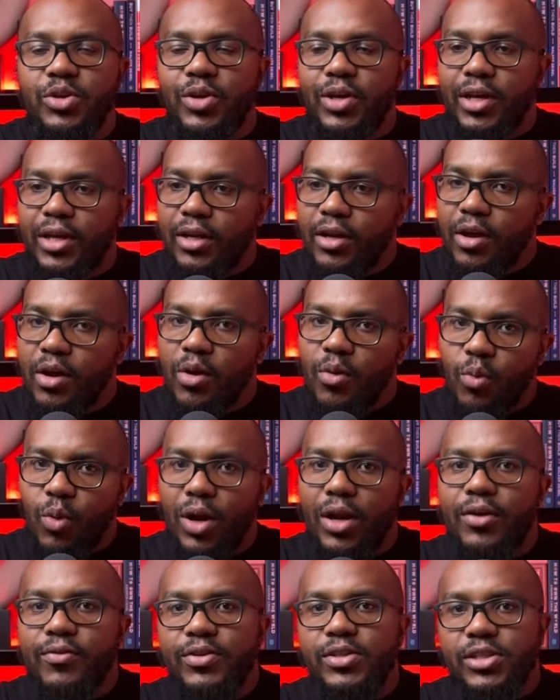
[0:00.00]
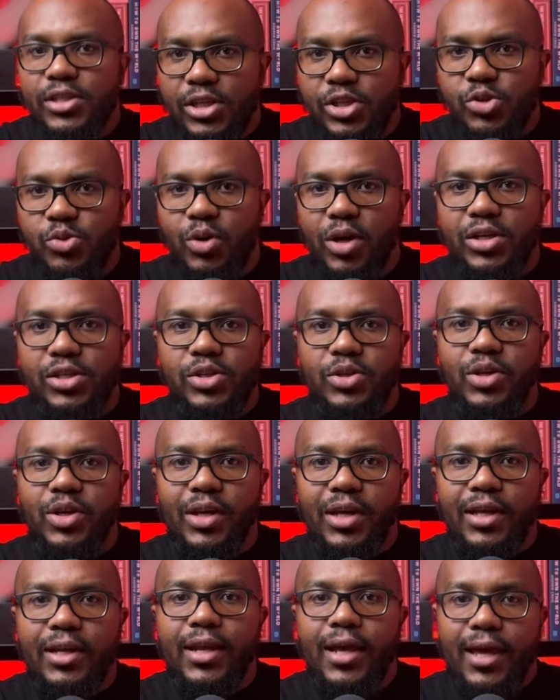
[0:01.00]
you're in, whatever situation
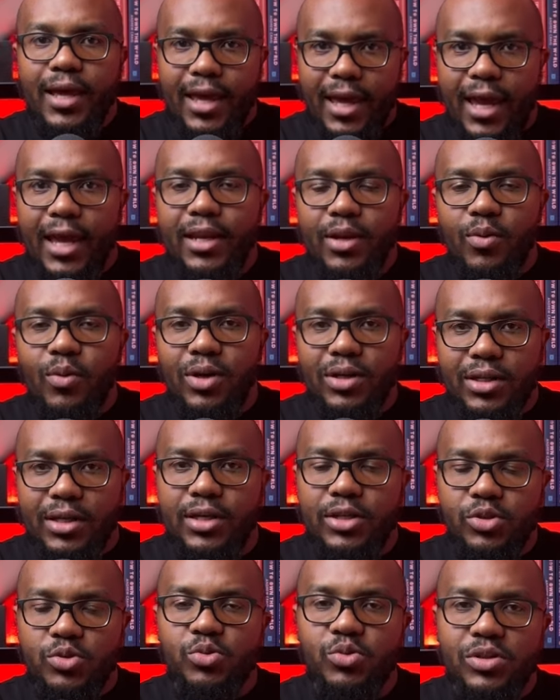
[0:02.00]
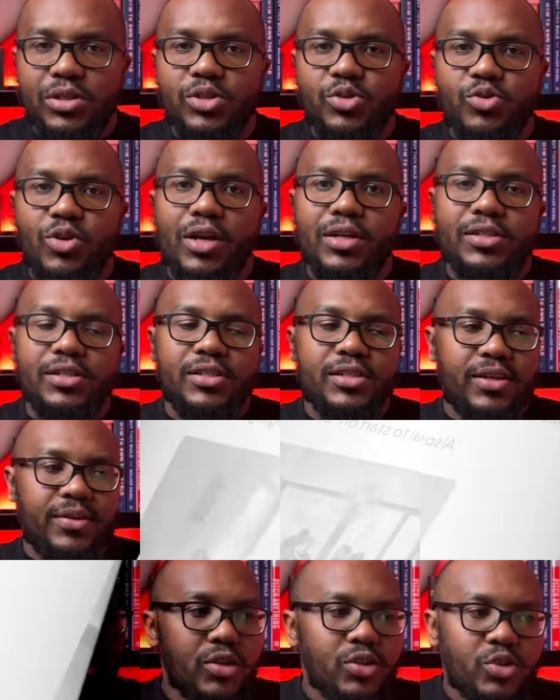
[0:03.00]
you're in, anyone can do this strategy.
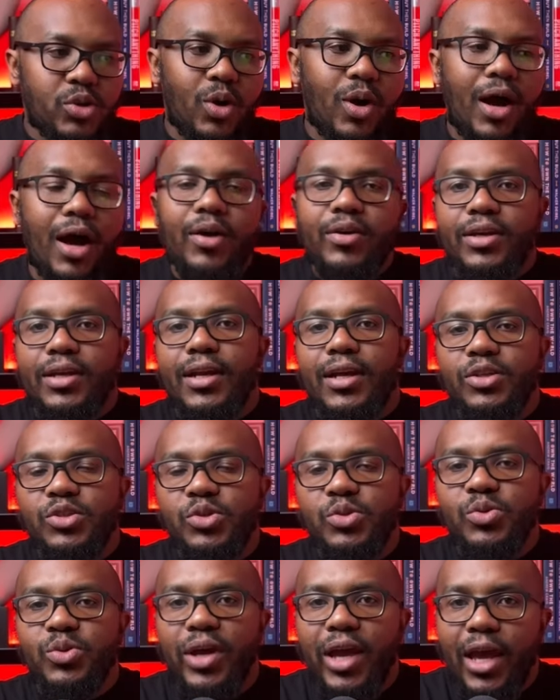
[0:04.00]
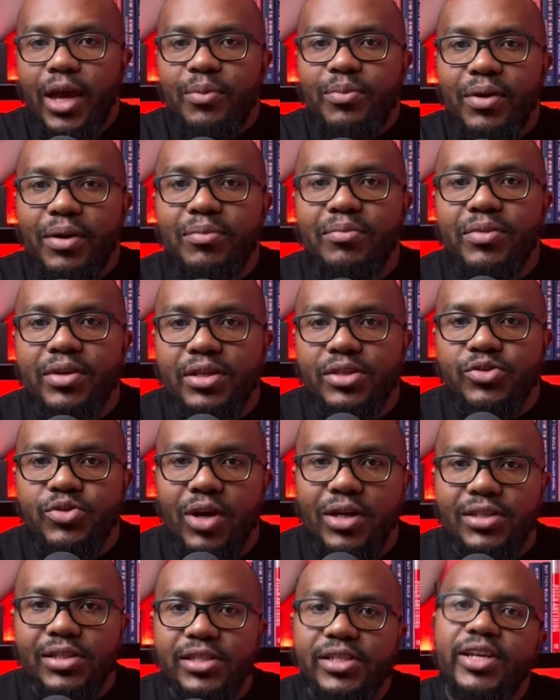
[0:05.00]
So how can I do Airbnb
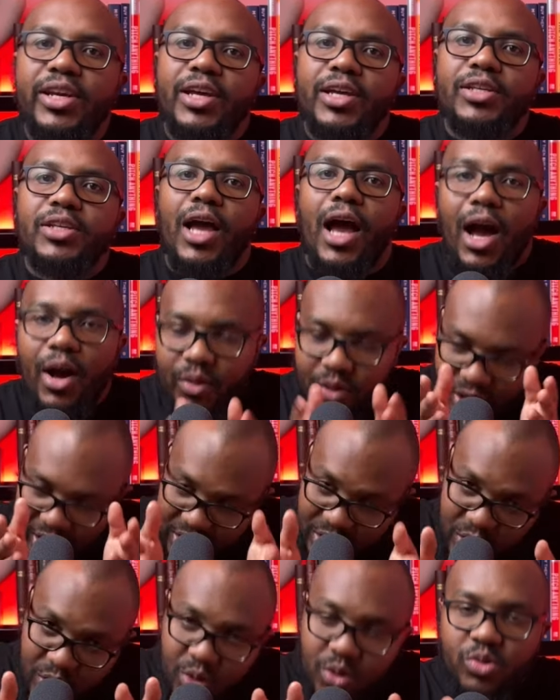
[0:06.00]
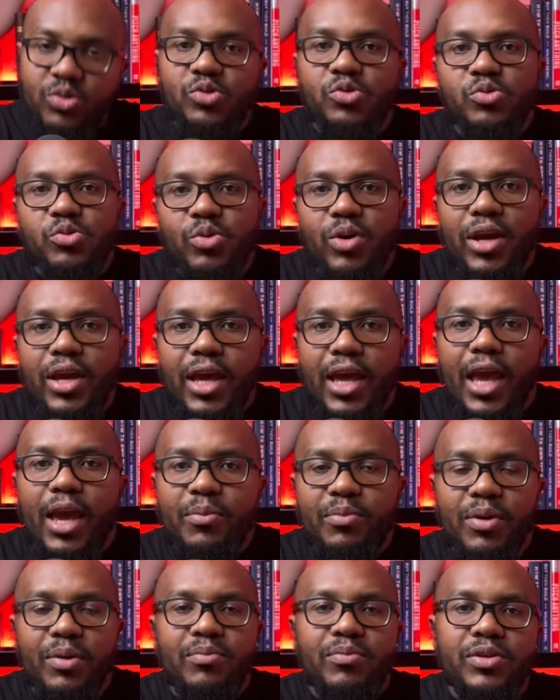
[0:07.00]
strategy? How can you do
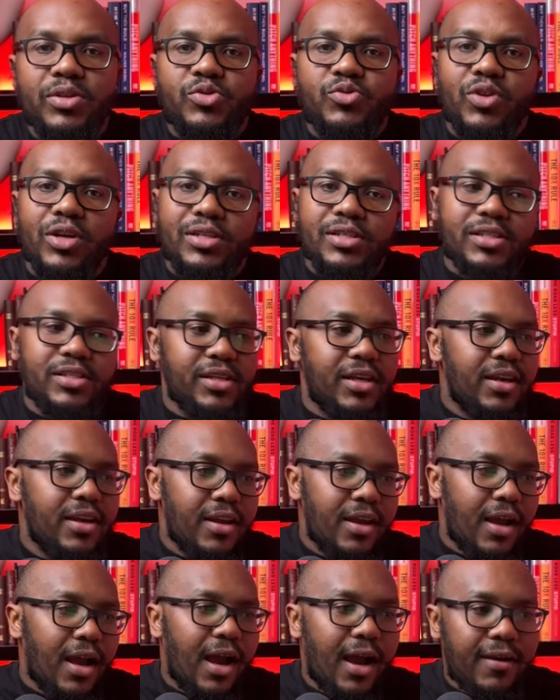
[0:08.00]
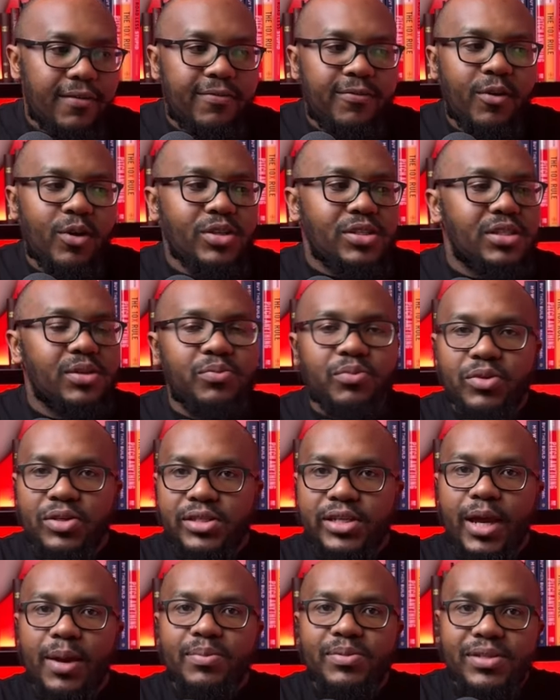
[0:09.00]
Airbnb strategy? 4 simple
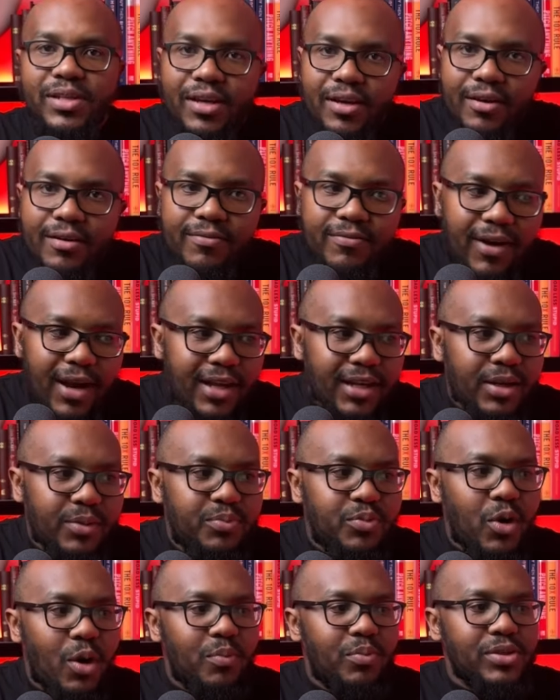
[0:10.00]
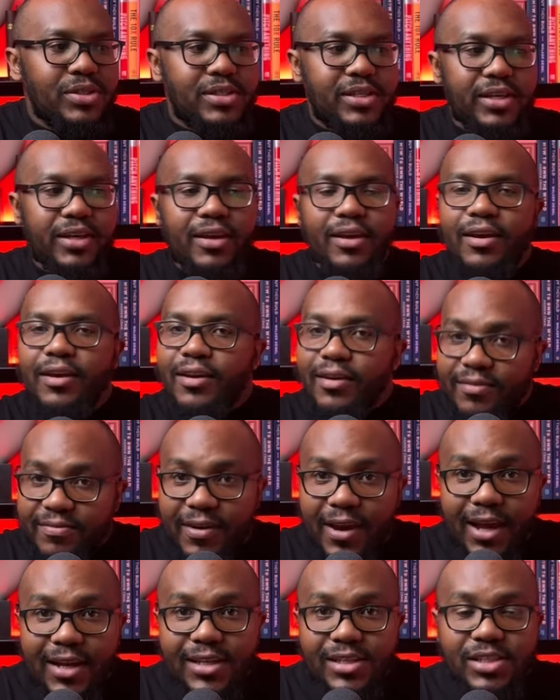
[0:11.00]
steps. Find the property,
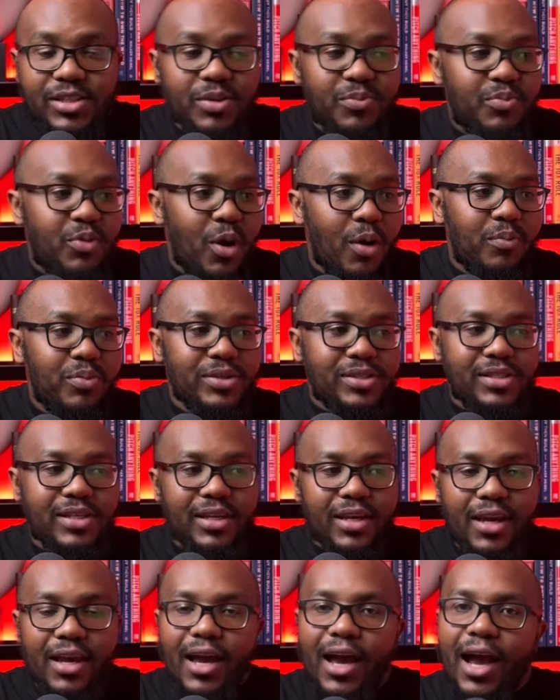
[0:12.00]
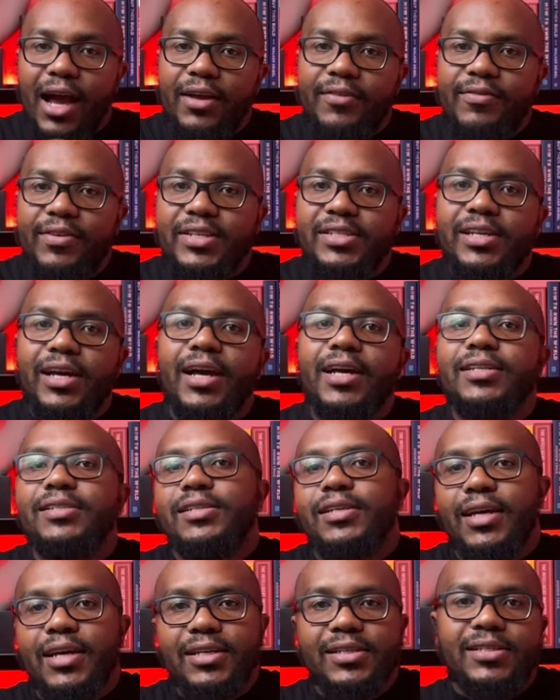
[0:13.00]
furnish the property, advertise,
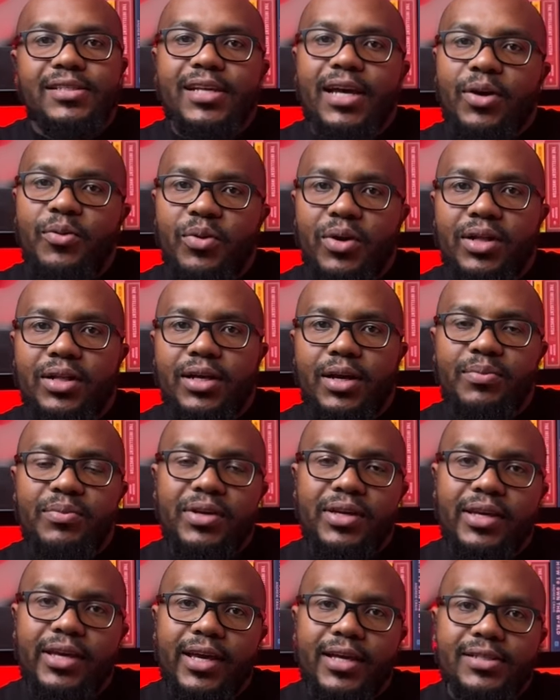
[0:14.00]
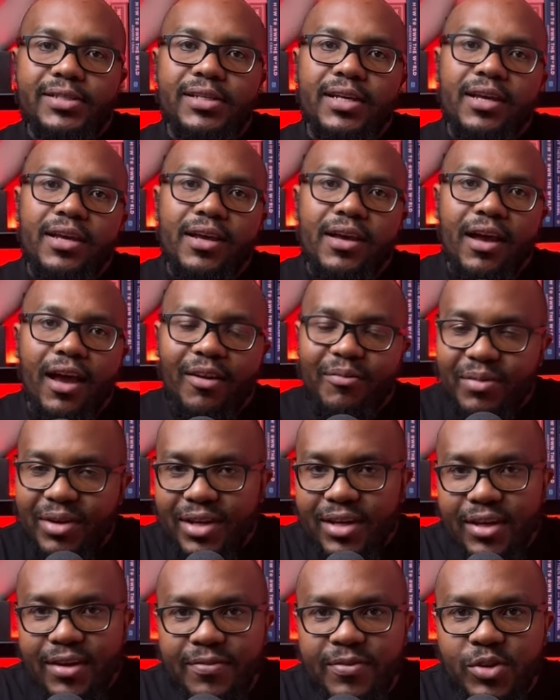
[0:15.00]
and start welcoming guests. I
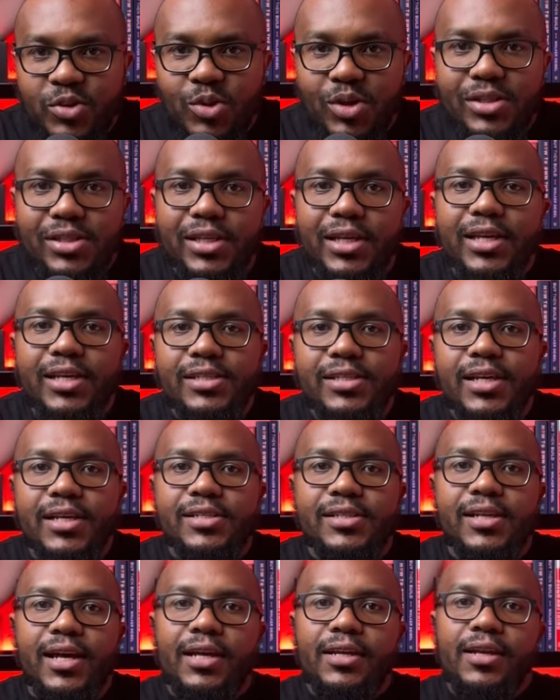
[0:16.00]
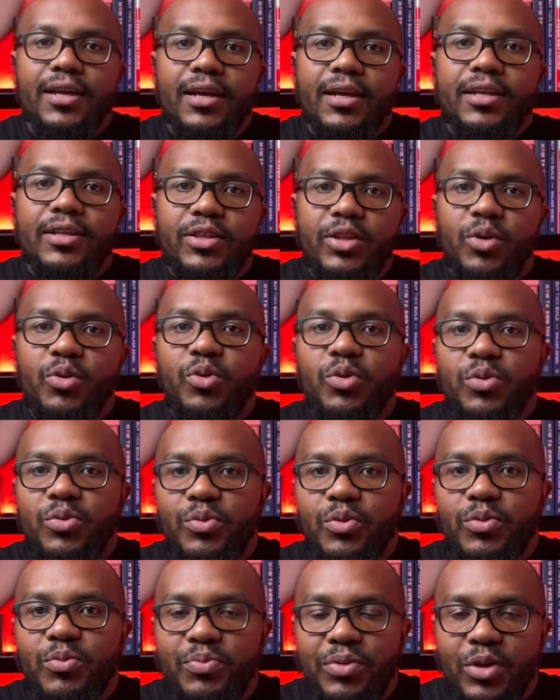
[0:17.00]
mean, if it was easy as that, there
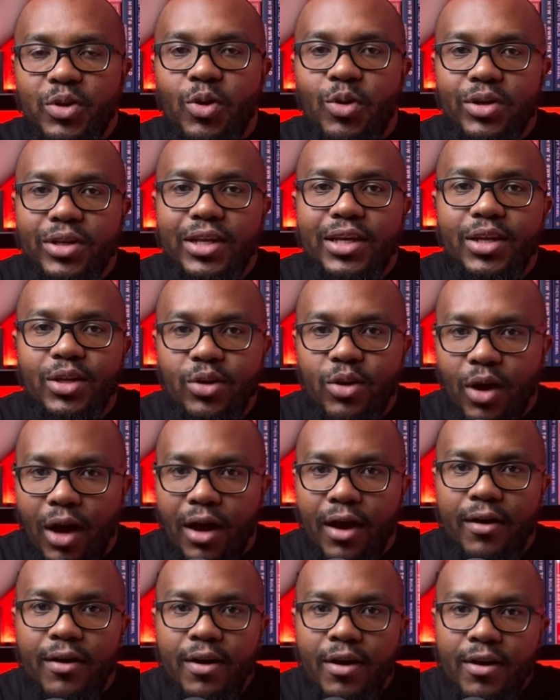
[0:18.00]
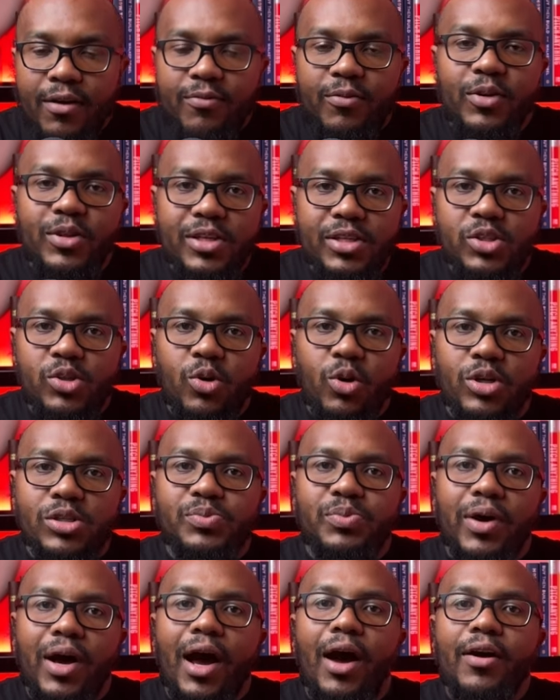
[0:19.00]
would be no need for this course.
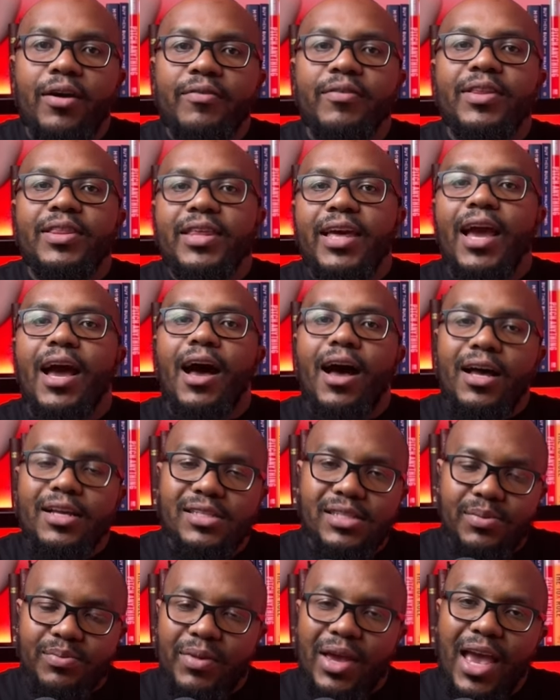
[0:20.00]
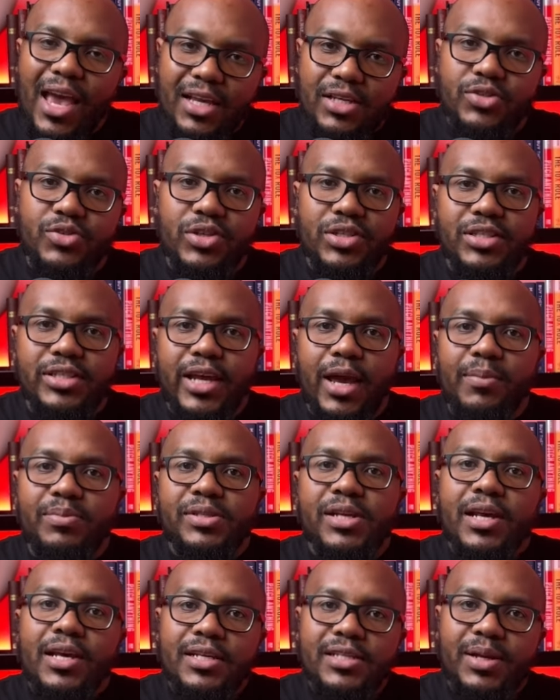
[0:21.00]
But however, there are some extra steps,
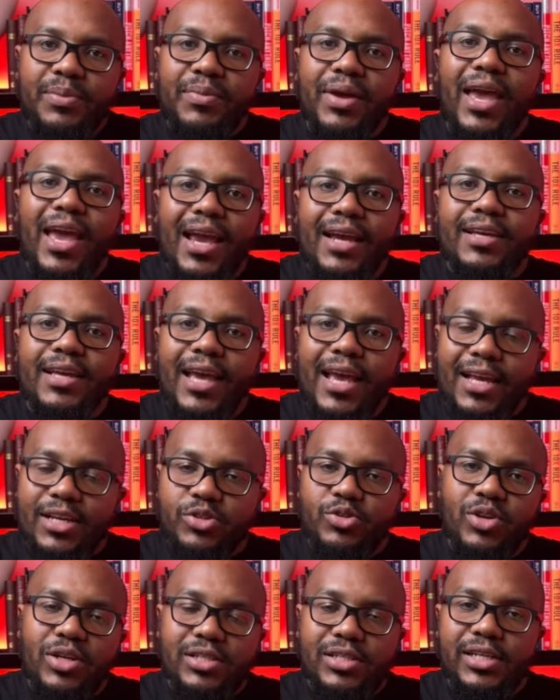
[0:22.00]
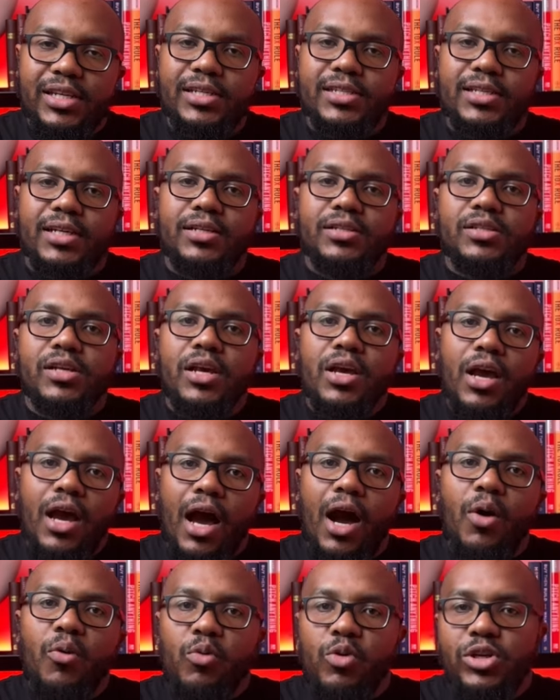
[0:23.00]
some extra details
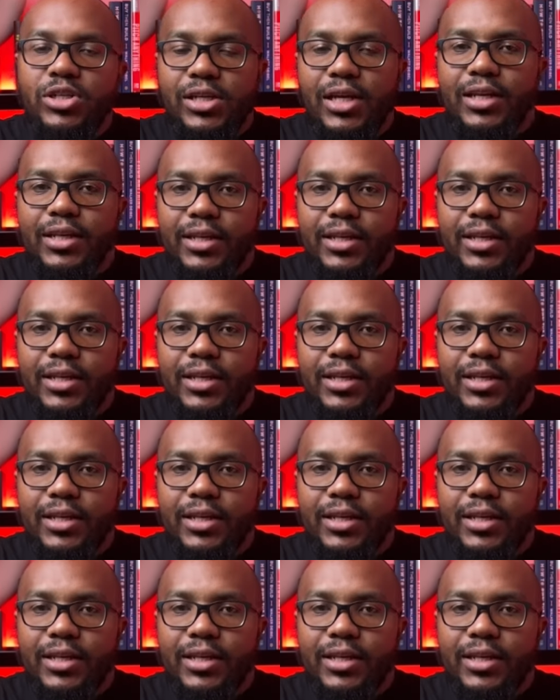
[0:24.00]
which are